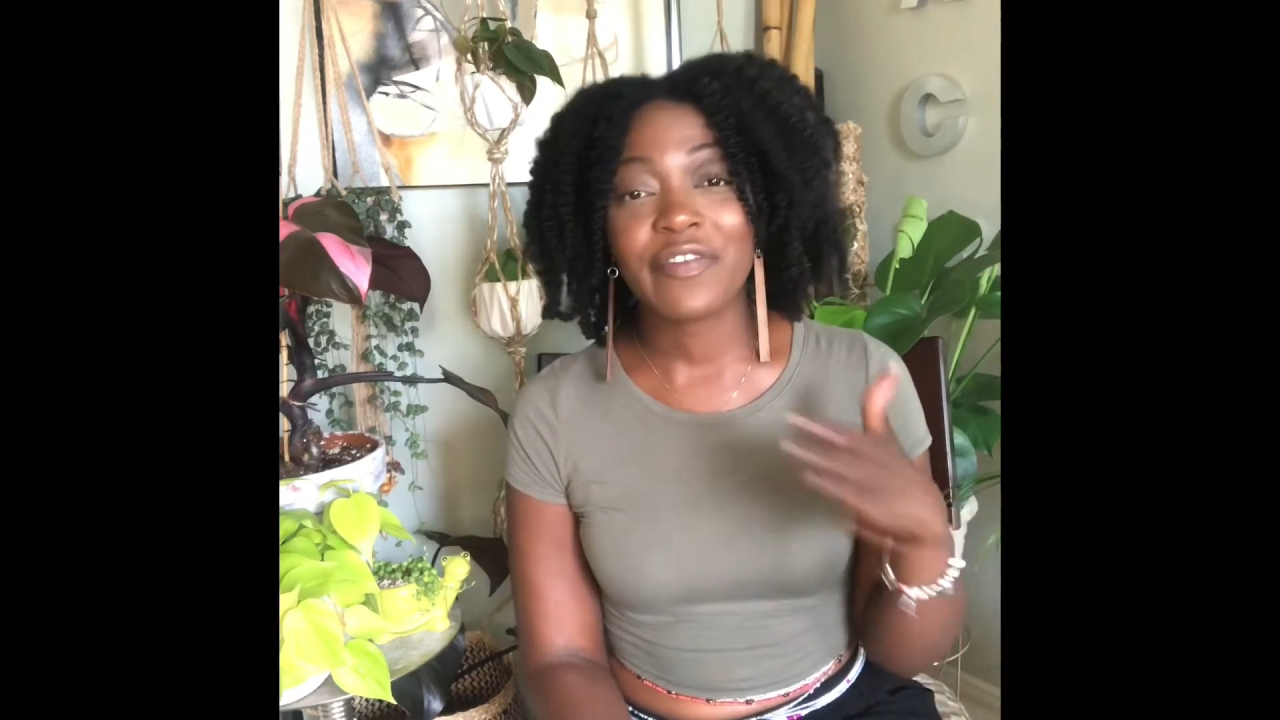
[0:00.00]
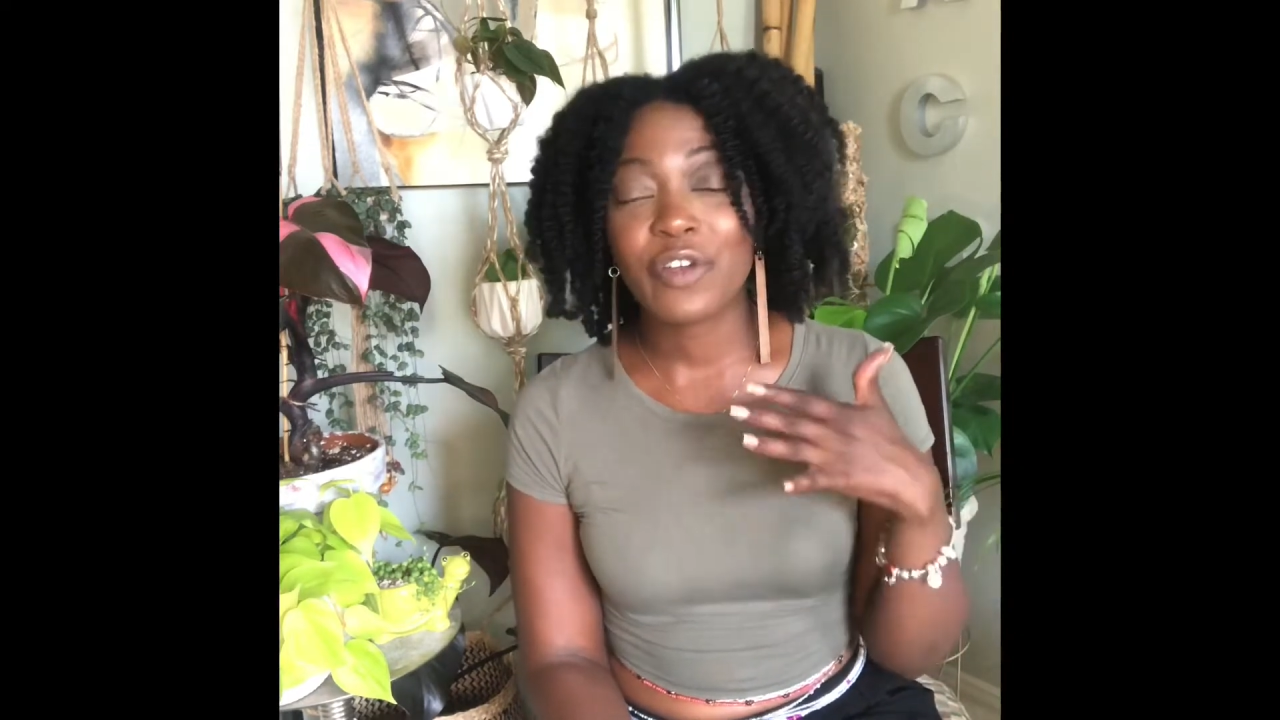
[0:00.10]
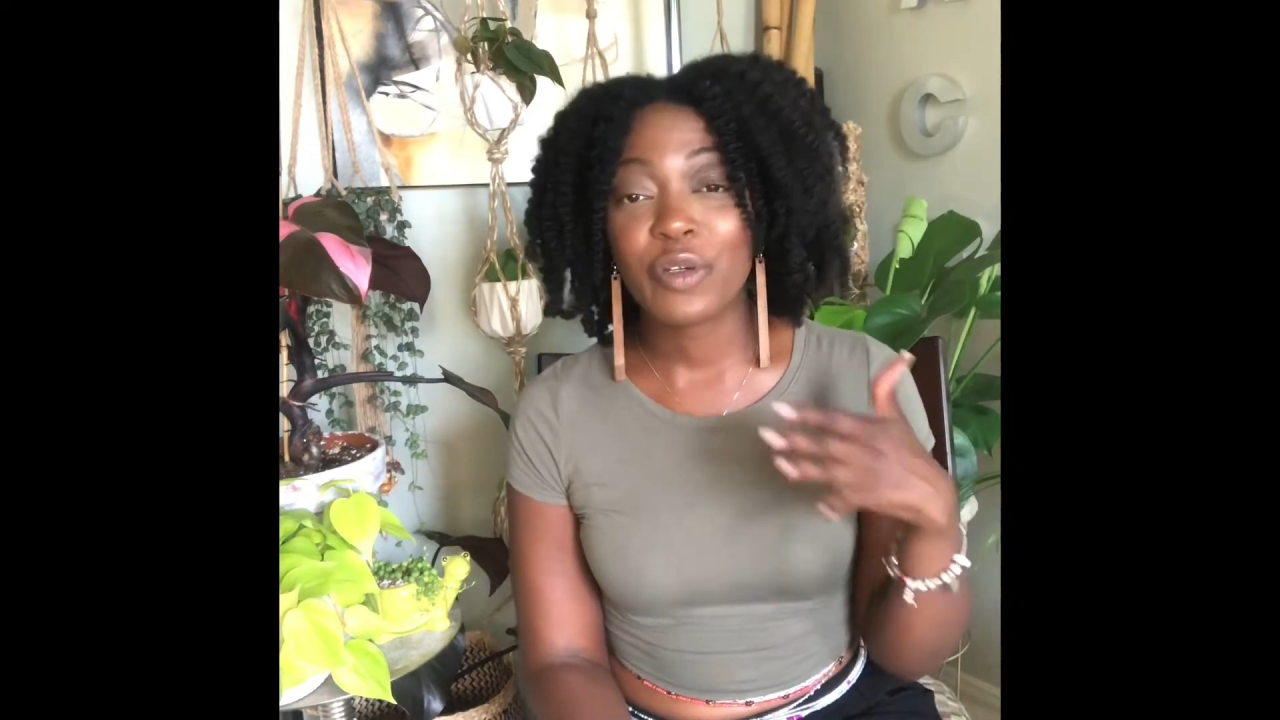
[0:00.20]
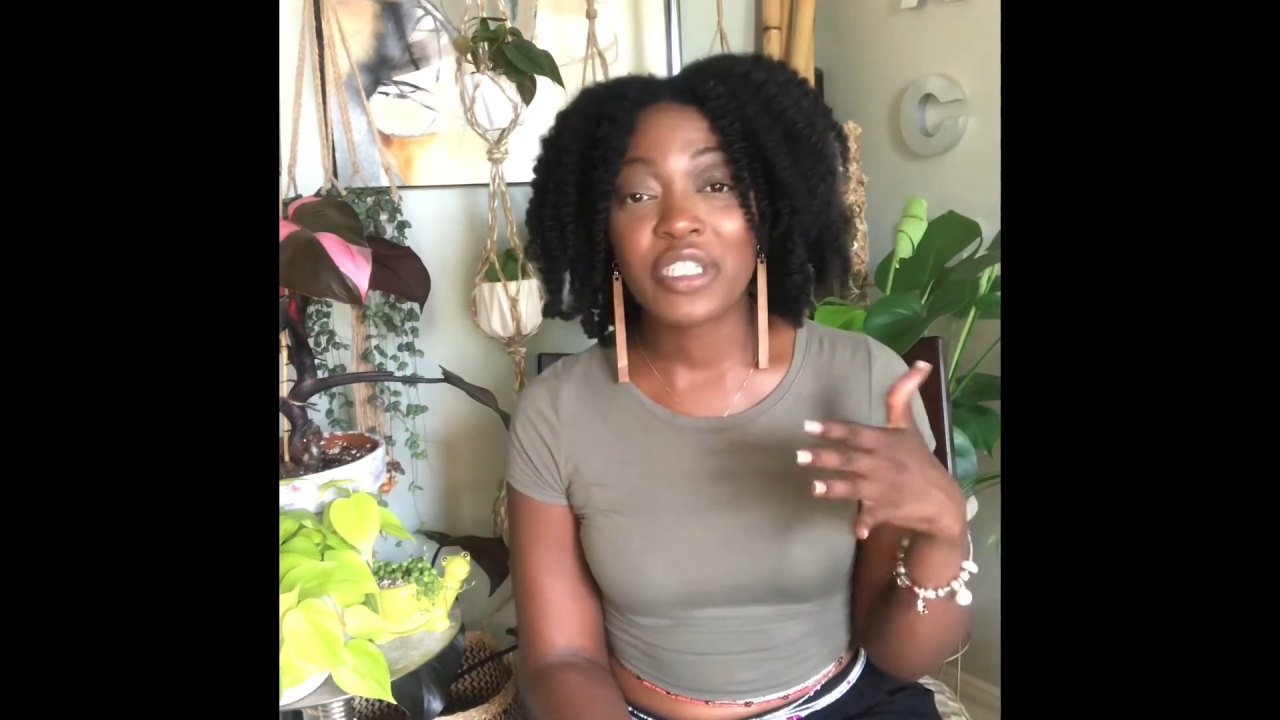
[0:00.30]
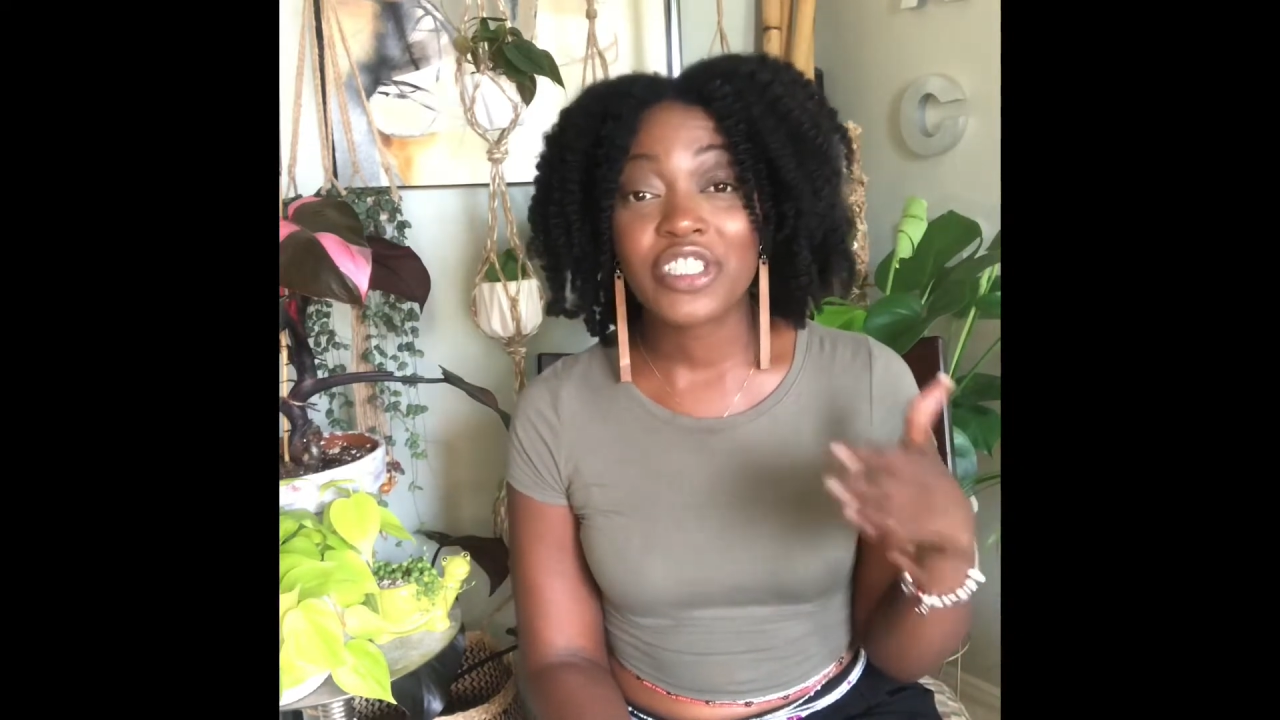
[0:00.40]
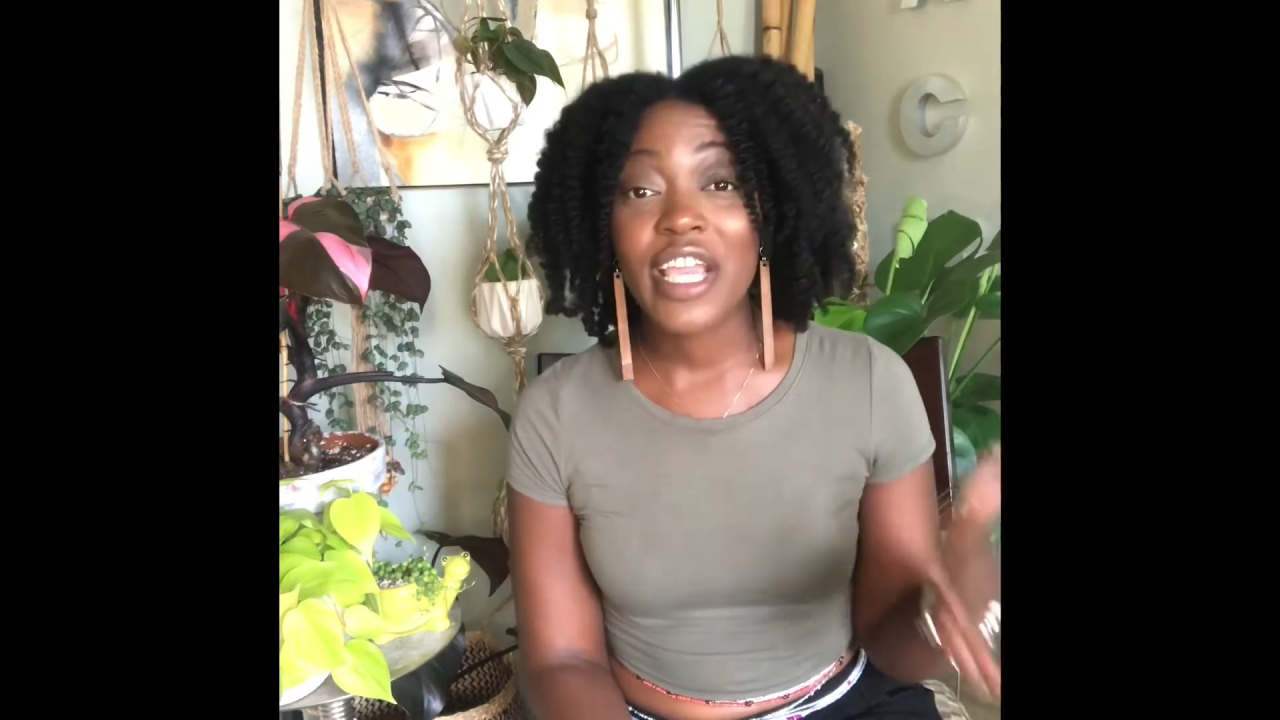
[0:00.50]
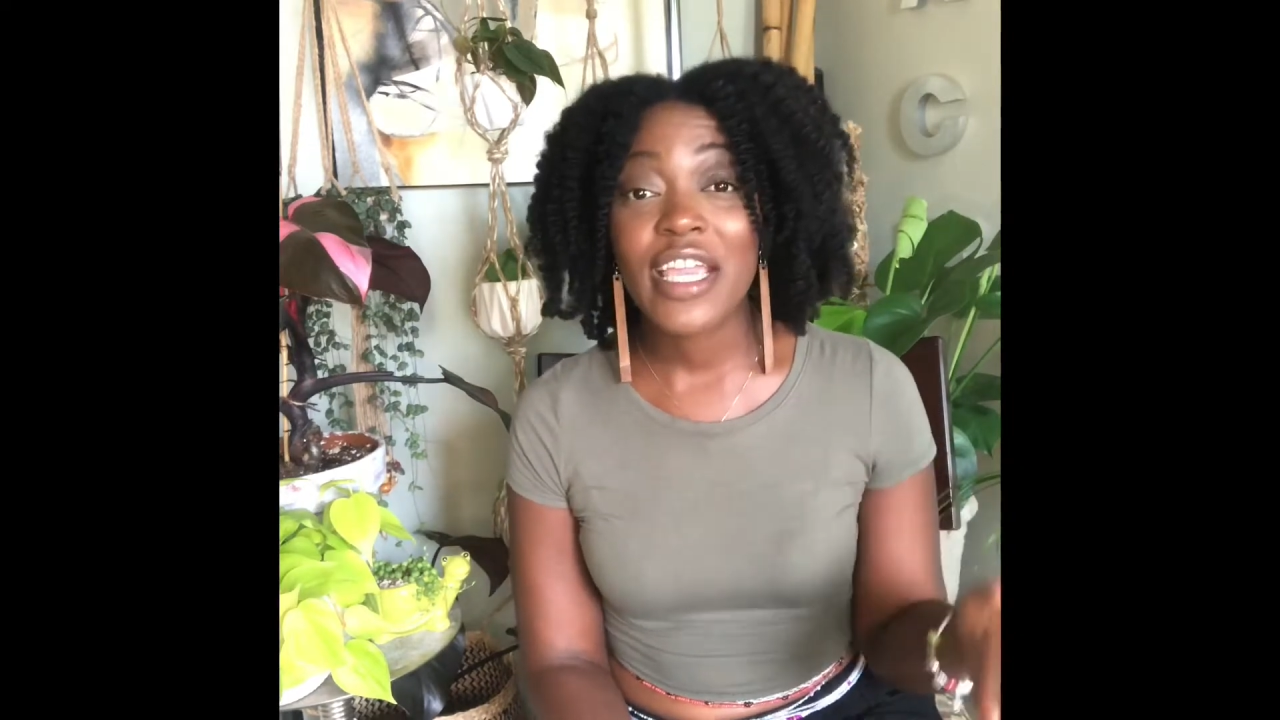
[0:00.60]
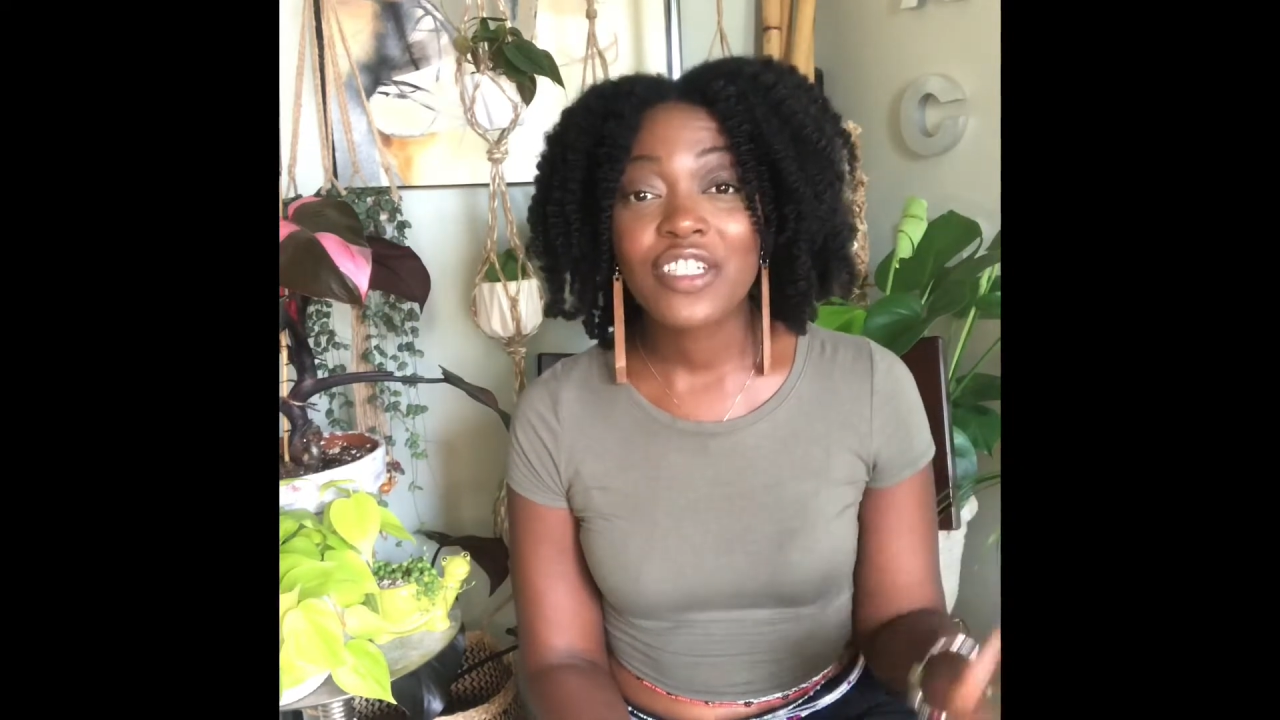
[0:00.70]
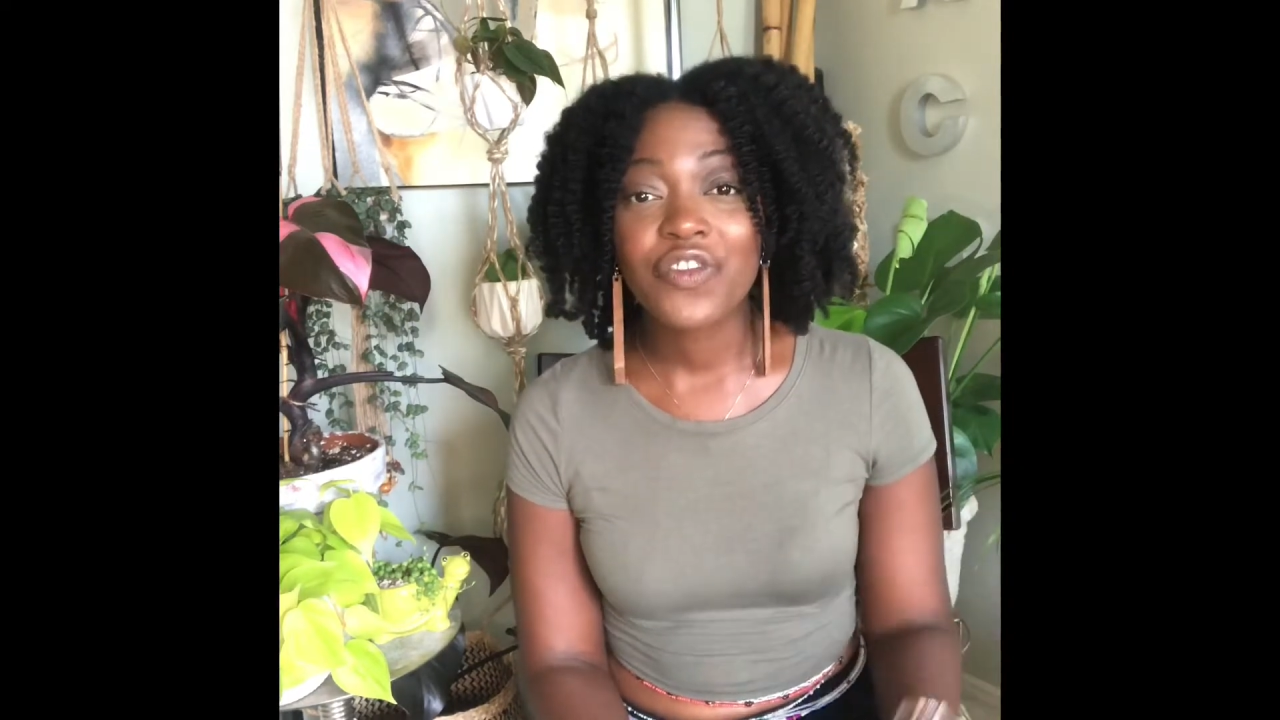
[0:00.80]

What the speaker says: totally changed